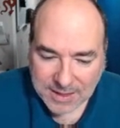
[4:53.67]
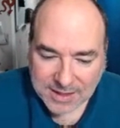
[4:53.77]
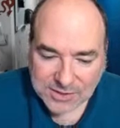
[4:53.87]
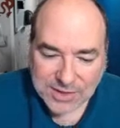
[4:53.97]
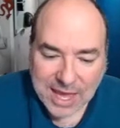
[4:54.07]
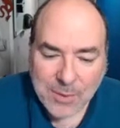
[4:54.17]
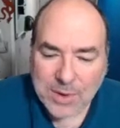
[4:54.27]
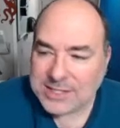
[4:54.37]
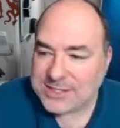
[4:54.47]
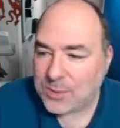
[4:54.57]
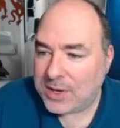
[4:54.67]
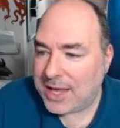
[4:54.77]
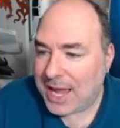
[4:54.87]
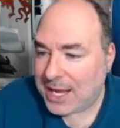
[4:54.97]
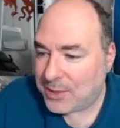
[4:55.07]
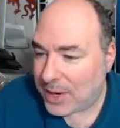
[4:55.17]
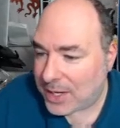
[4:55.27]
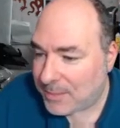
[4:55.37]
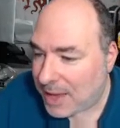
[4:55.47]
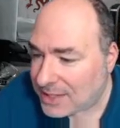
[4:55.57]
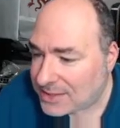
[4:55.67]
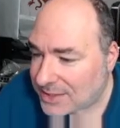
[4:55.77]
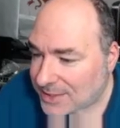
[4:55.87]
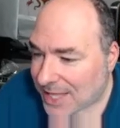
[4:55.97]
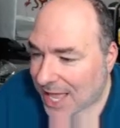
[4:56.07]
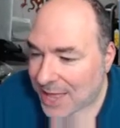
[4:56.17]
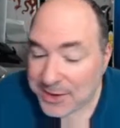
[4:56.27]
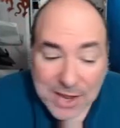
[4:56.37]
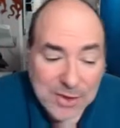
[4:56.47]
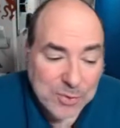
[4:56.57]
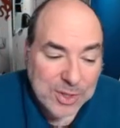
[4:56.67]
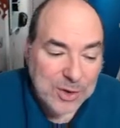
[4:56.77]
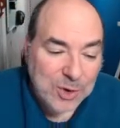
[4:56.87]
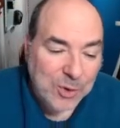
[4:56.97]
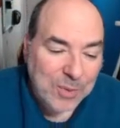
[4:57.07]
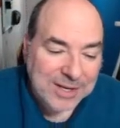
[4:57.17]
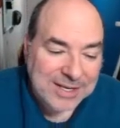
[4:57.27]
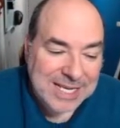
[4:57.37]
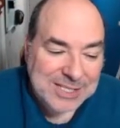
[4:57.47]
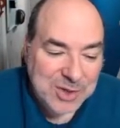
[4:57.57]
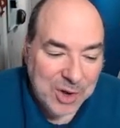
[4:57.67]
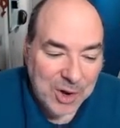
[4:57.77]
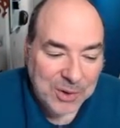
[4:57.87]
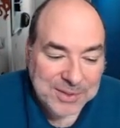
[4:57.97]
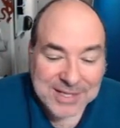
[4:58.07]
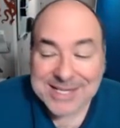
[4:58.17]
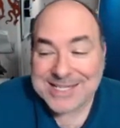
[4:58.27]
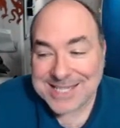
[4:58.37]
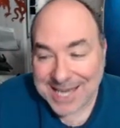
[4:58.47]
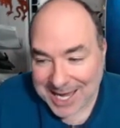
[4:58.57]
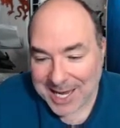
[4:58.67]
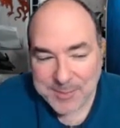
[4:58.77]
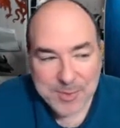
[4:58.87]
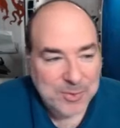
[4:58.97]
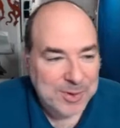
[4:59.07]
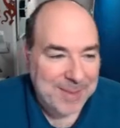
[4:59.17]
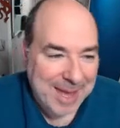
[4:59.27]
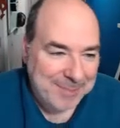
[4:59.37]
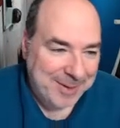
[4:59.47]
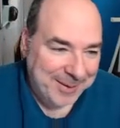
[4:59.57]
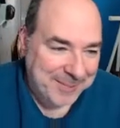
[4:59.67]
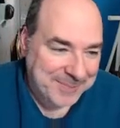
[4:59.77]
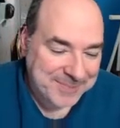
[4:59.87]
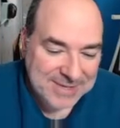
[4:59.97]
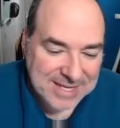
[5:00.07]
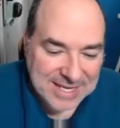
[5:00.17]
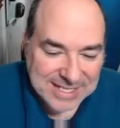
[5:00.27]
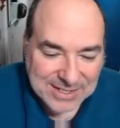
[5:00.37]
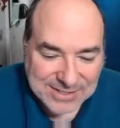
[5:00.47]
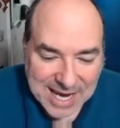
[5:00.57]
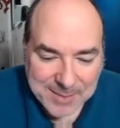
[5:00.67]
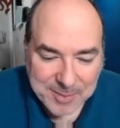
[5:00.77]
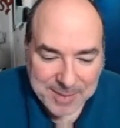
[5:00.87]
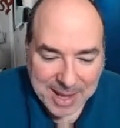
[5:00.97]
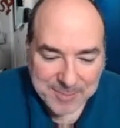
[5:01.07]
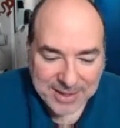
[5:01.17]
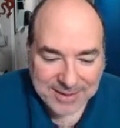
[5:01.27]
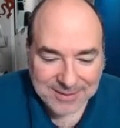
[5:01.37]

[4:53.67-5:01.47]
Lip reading: So that one is the one I highly recommend. And another really cool one is called time remapping. Now, timer mapping,